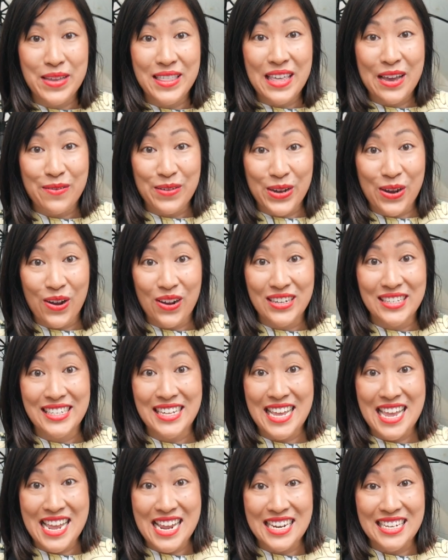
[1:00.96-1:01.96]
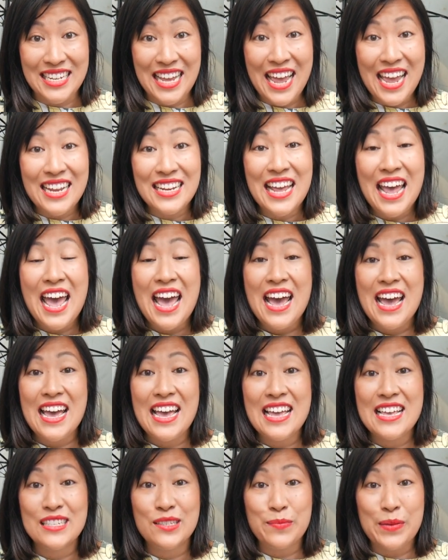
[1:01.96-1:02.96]
me that we're going to eat at
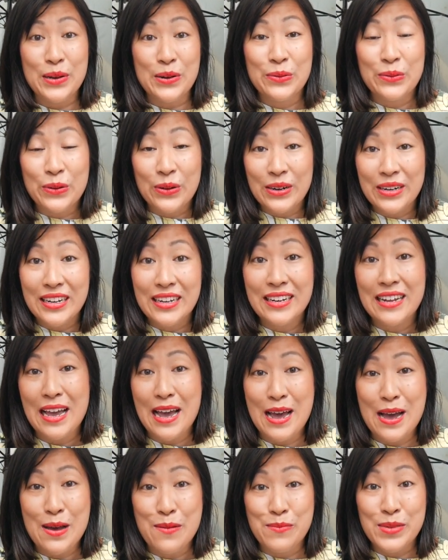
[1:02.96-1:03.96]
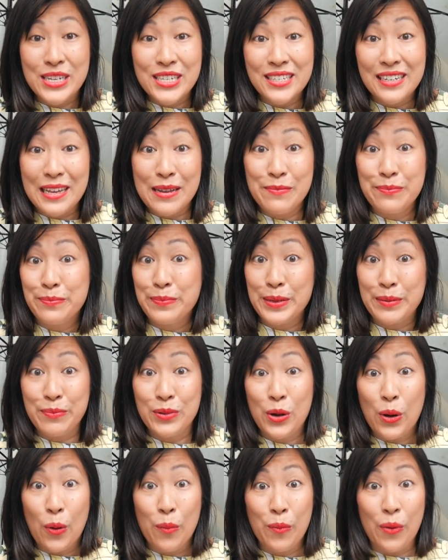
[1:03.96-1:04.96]
has been awarded a Michelin Bib
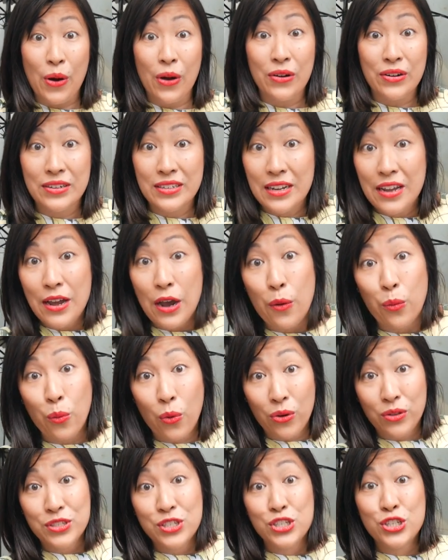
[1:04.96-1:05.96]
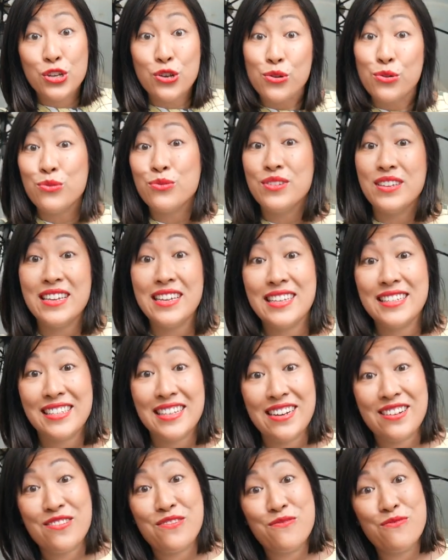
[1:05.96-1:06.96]
Gourmand awards two years
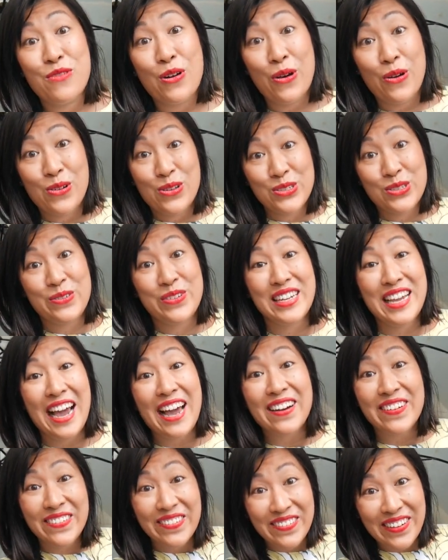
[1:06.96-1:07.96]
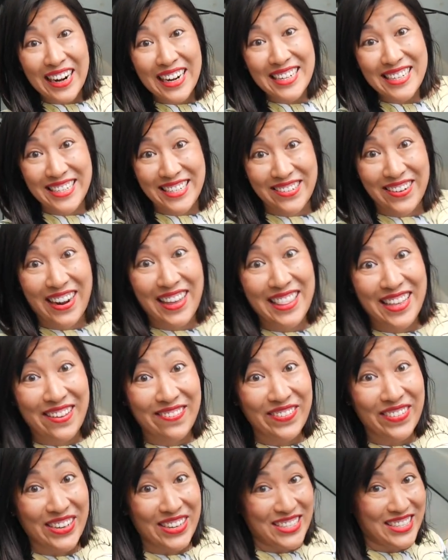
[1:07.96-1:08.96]
in a row, so we can't all wait to try their
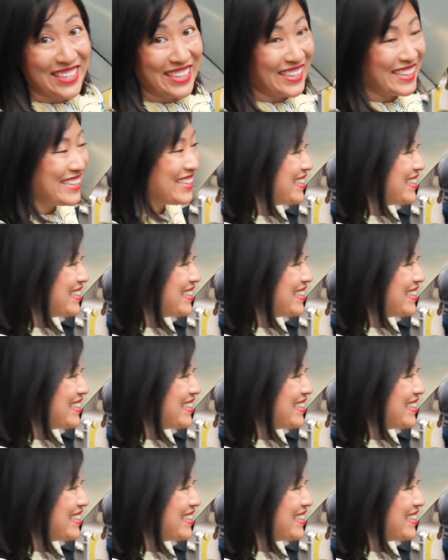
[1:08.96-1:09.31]
version.